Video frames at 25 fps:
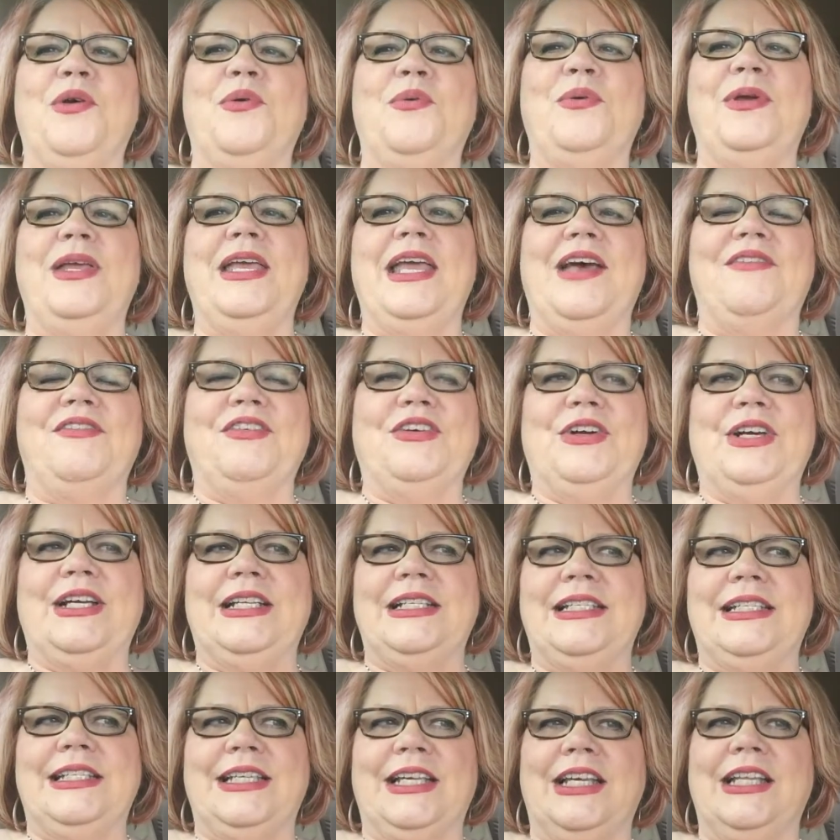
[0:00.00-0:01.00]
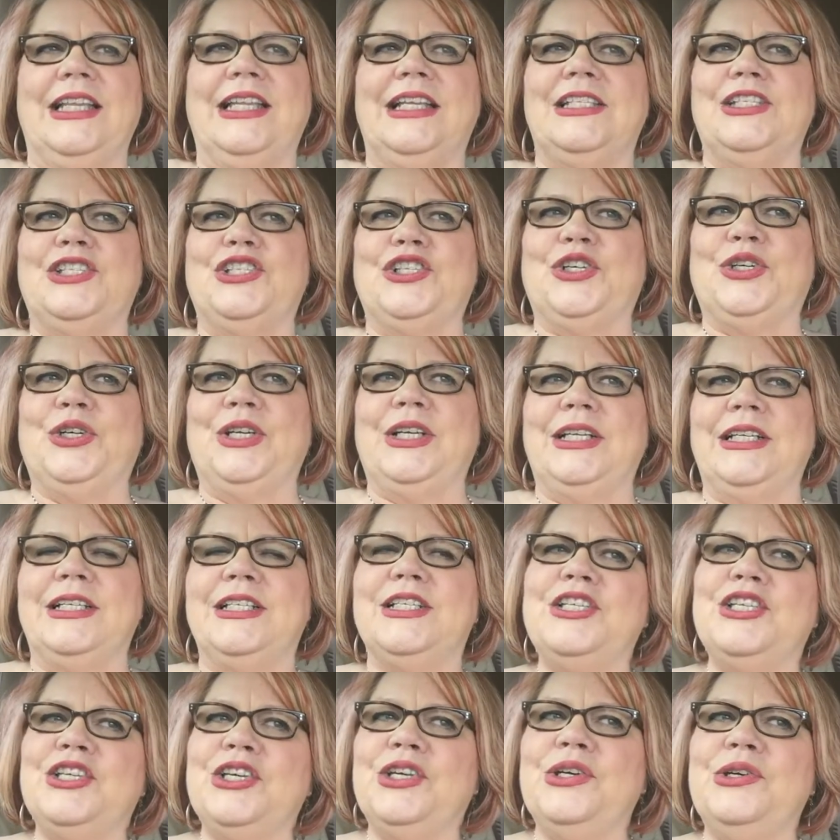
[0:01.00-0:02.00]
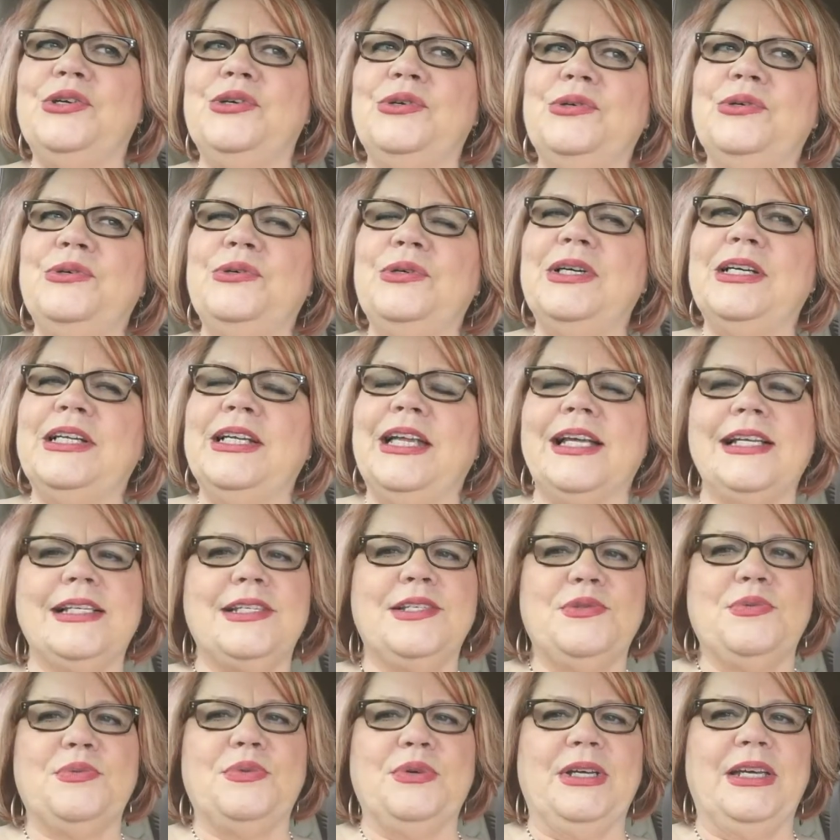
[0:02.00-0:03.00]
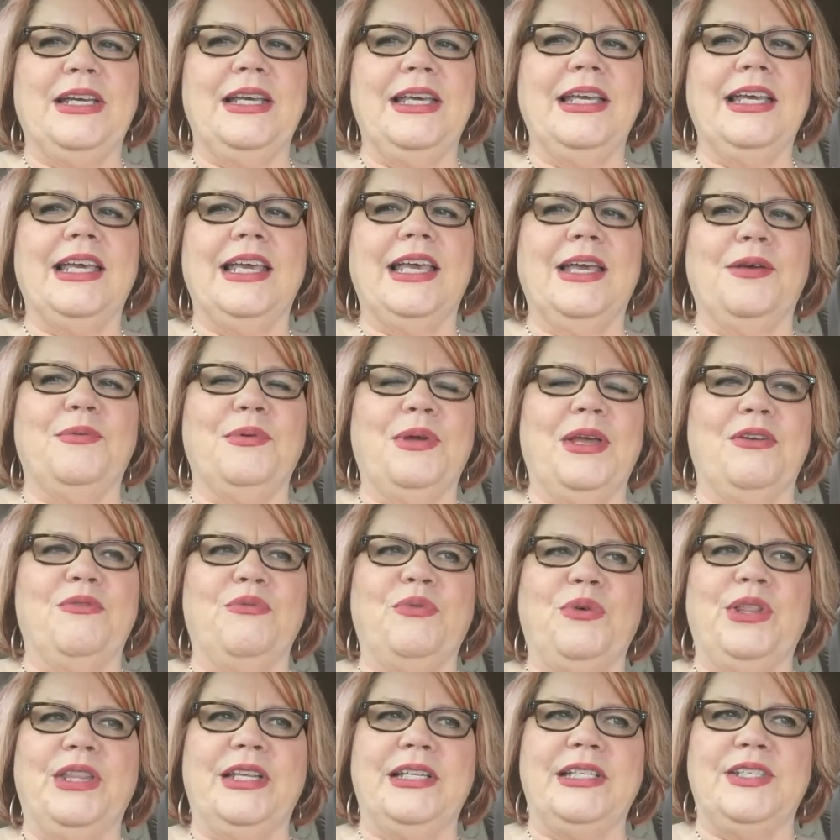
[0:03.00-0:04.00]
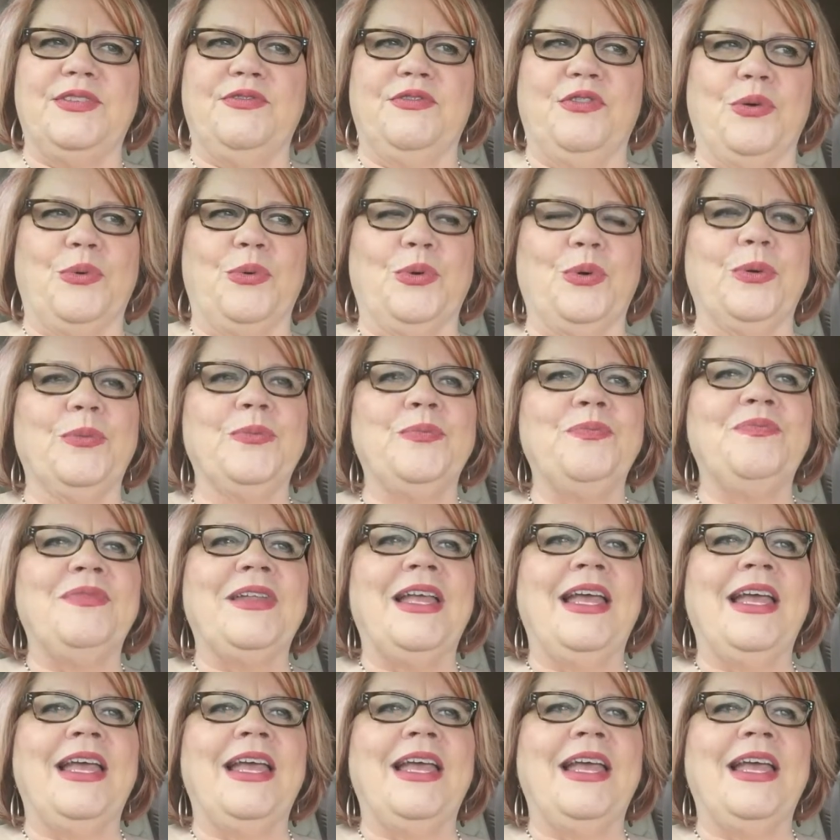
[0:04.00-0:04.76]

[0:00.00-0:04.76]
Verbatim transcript: We have a grandson that's turning two next week, and we have one that's four.